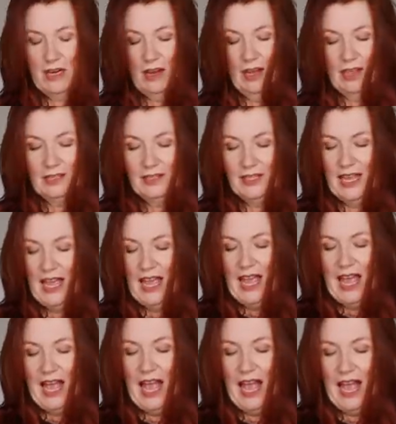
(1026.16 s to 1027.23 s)
nice.
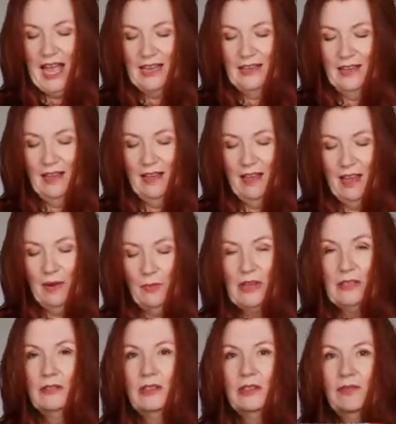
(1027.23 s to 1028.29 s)
And I
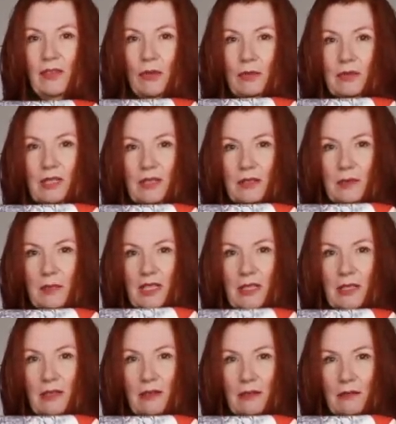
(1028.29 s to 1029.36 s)
went and just folded them
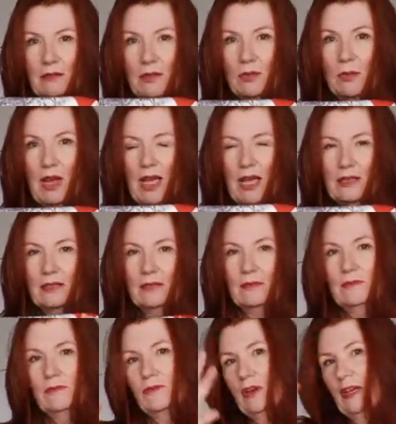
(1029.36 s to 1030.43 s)
into little squares
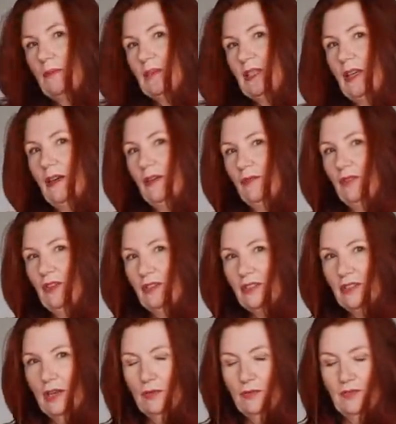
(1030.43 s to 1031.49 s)
and draped it over the
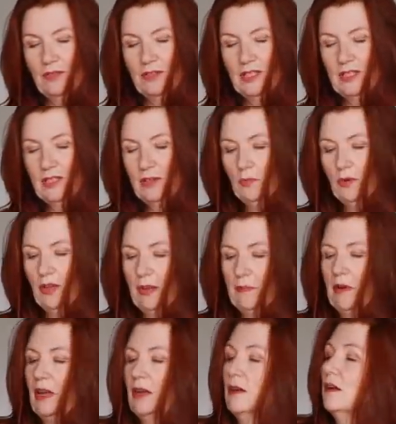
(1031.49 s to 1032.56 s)
sofa to see what they
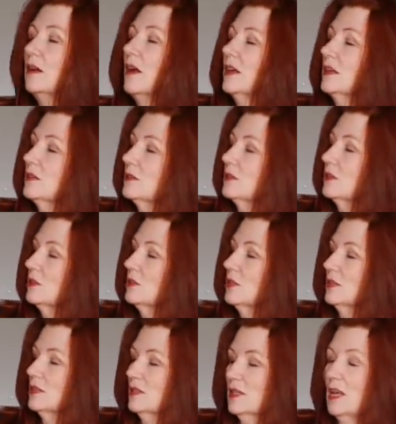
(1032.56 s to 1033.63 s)
might look like as
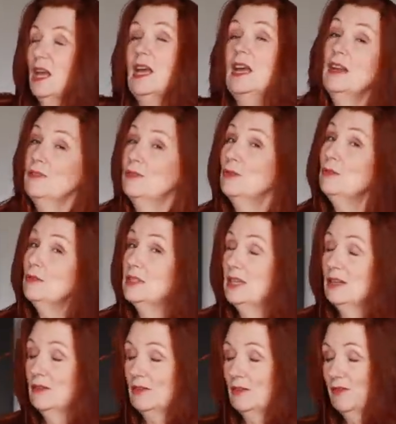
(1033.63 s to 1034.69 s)
cushions. Of course they
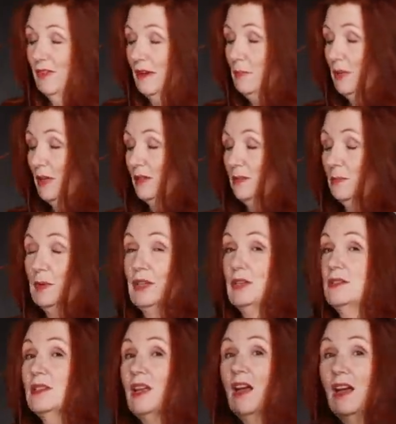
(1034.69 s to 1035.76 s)
look fabulous
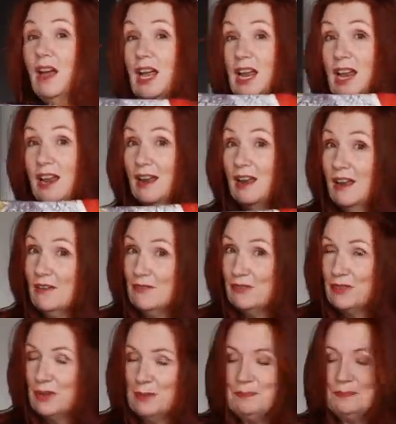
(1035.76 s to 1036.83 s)
because I
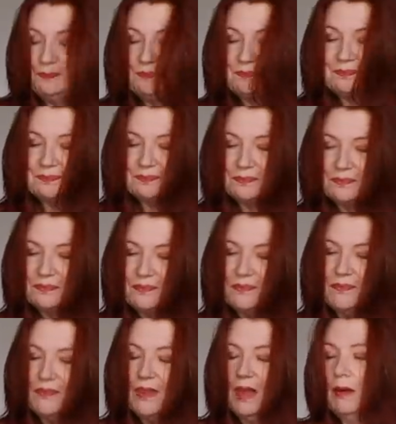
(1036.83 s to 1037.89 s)
love them.
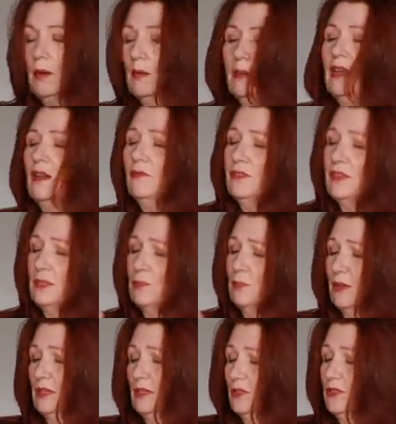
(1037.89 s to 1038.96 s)
I love this
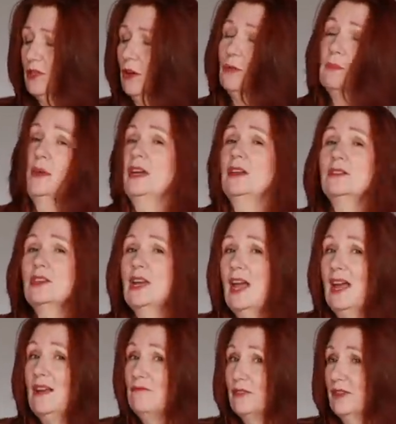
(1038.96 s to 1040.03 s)
print so much,
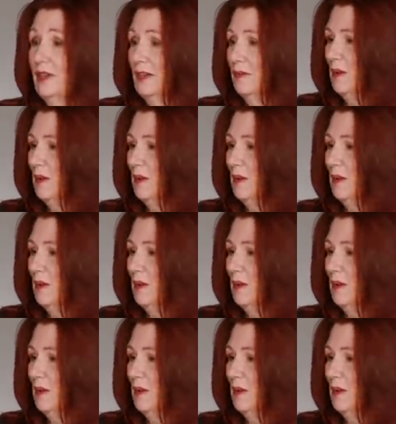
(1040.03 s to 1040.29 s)
everything